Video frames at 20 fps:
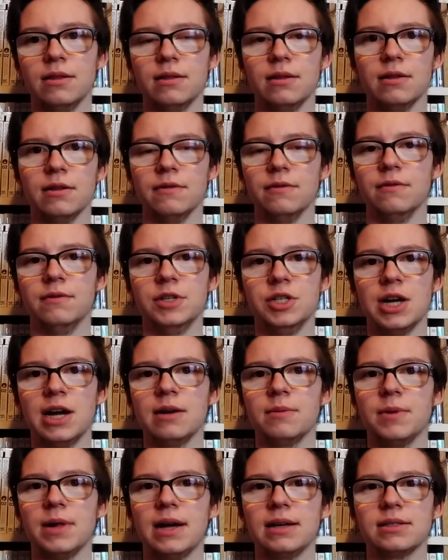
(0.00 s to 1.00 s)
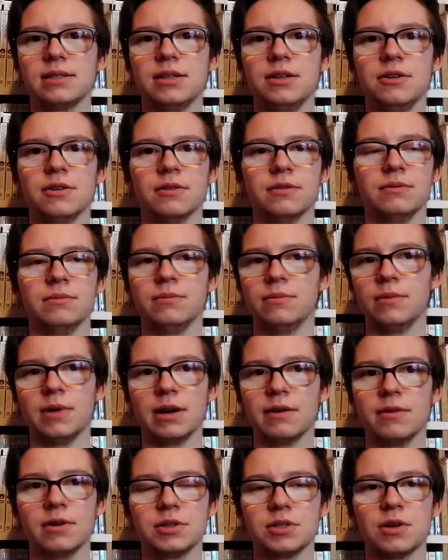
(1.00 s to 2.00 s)
vaginoplasty or
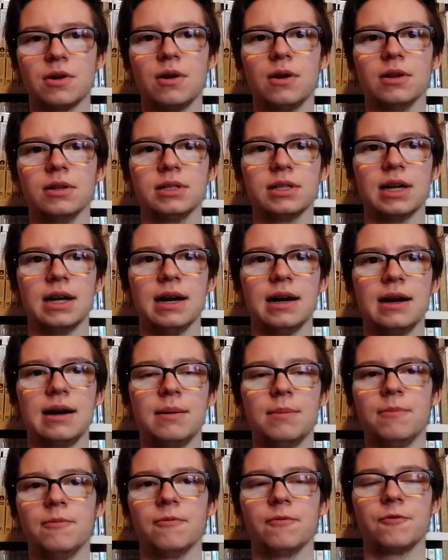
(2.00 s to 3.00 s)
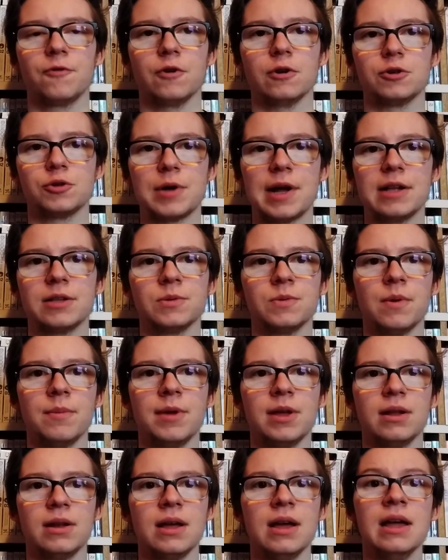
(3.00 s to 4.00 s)
whatever it's called for trans
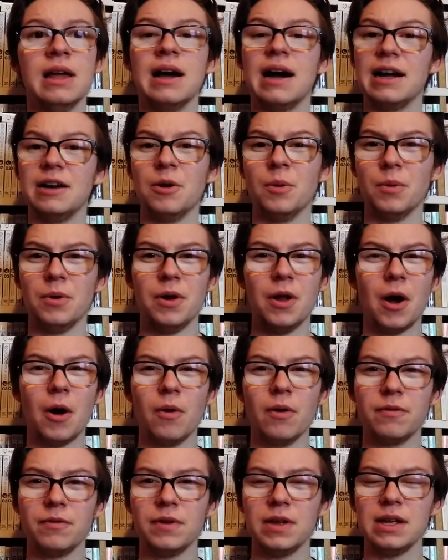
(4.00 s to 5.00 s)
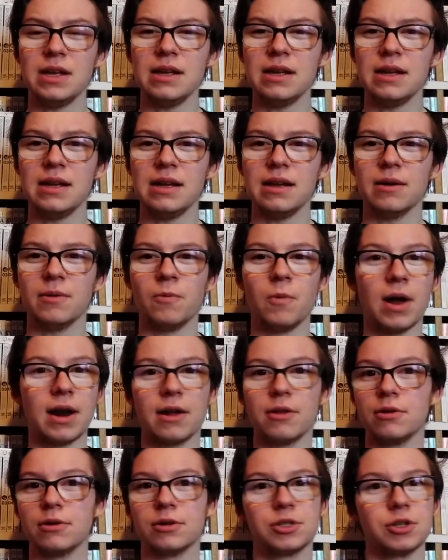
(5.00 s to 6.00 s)
women. I don't know what
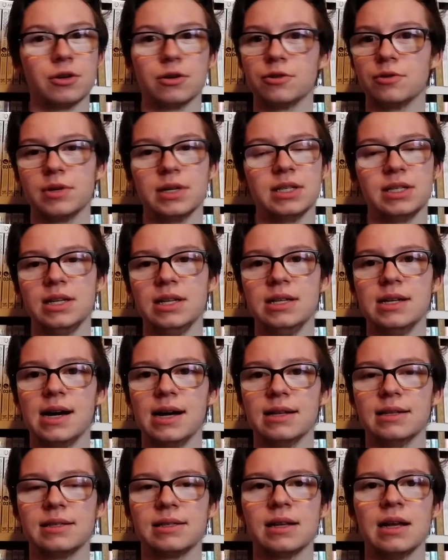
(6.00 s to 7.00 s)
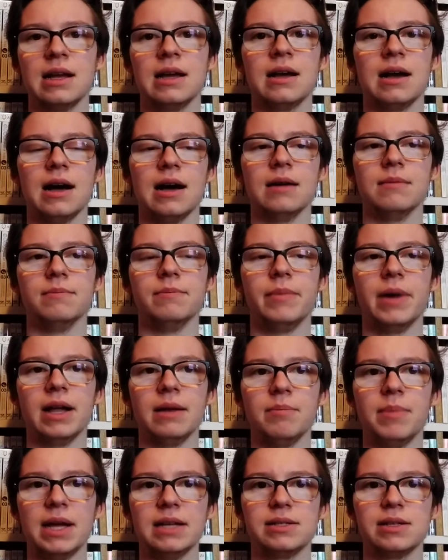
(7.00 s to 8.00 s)
other surgeries he does, but
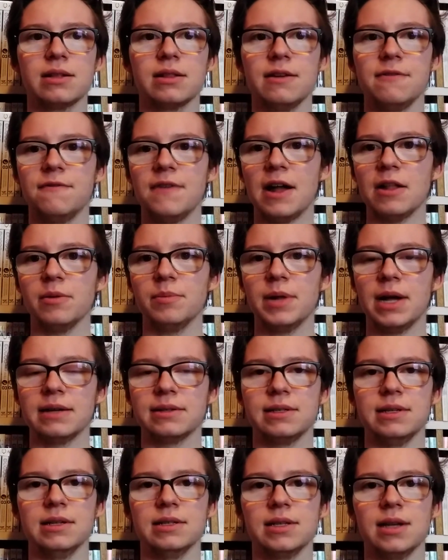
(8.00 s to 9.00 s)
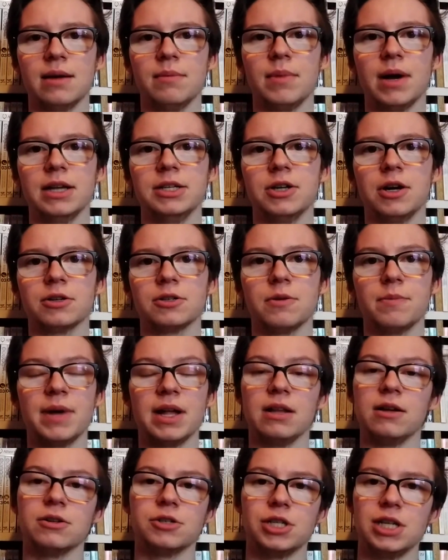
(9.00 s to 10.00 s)
basically phalloplasty is done by Dr.
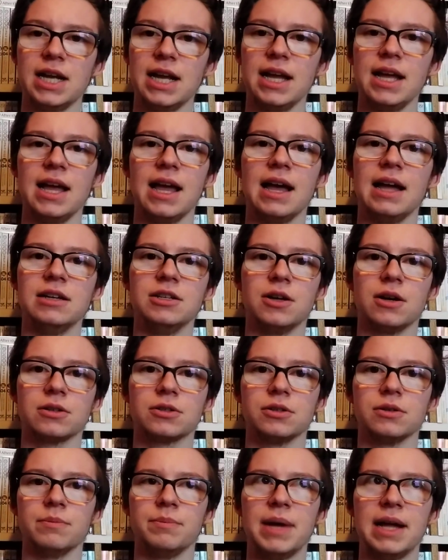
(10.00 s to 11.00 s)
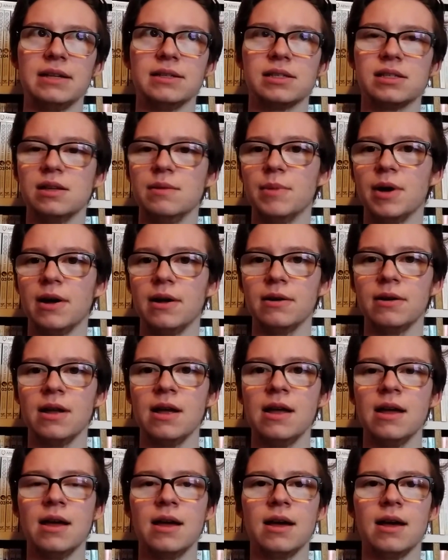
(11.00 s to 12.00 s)
Belanger and Dr. Ben Simon.
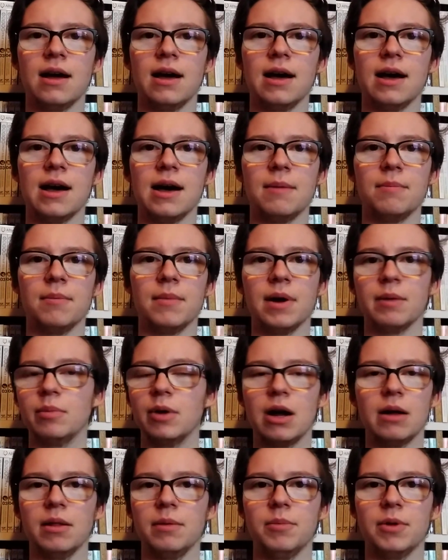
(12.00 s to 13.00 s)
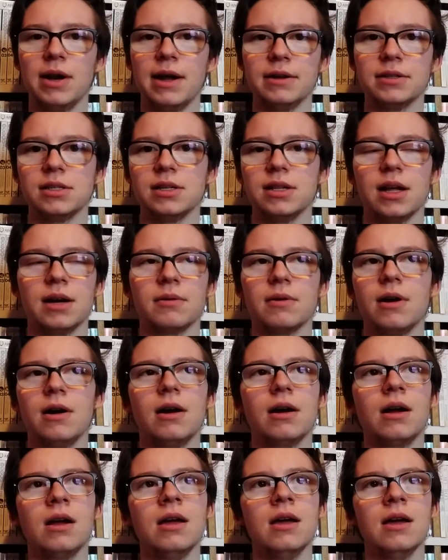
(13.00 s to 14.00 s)
I'm probably pronouncing that
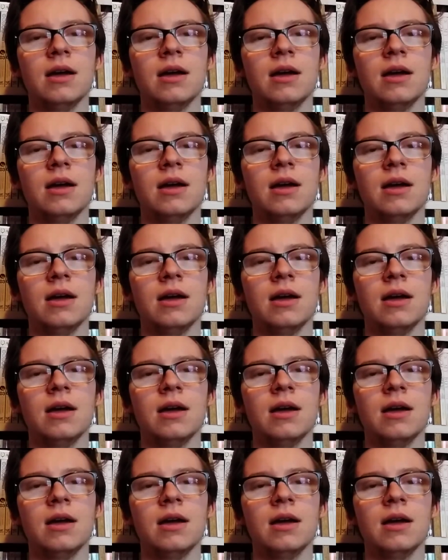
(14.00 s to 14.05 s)
wrong